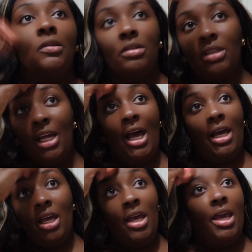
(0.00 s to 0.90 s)
Okay.
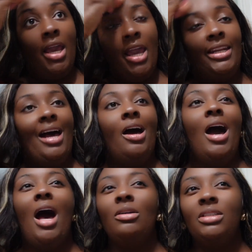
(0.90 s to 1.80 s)
And
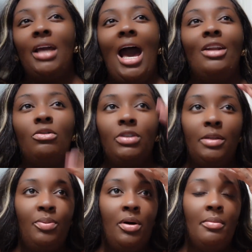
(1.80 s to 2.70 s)
I don't really
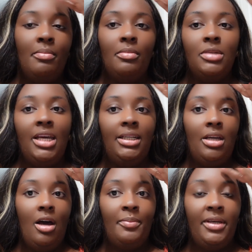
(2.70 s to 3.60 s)
put any
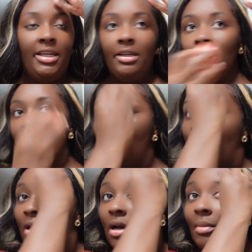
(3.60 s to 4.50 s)
up here,
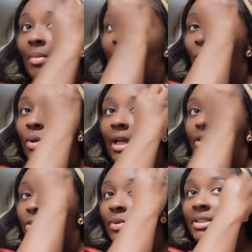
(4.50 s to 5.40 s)
but what I
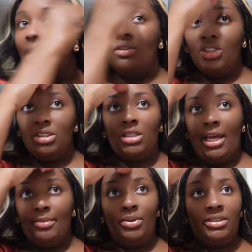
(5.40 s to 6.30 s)
do is I'll just
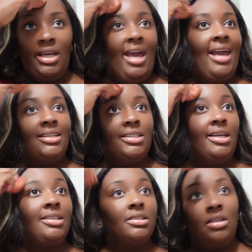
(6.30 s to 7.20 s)
like put the
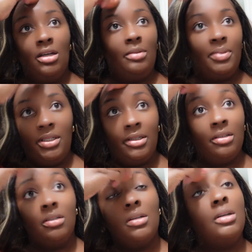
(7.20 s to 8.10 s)
excess up
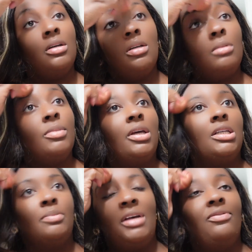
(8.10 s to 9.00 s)
here
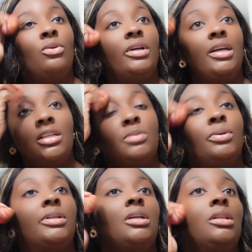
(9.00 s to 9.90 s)
because my forehead is
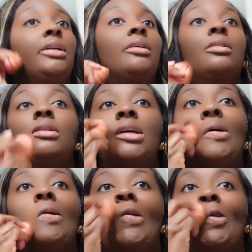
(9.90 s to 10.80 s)
pretty clear,
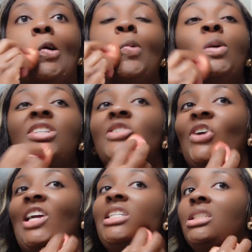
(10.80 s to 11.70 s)
you know, which is
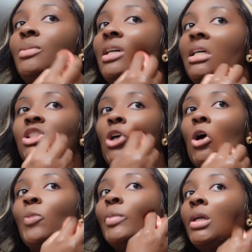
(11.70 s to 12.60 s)
crazy because y'all,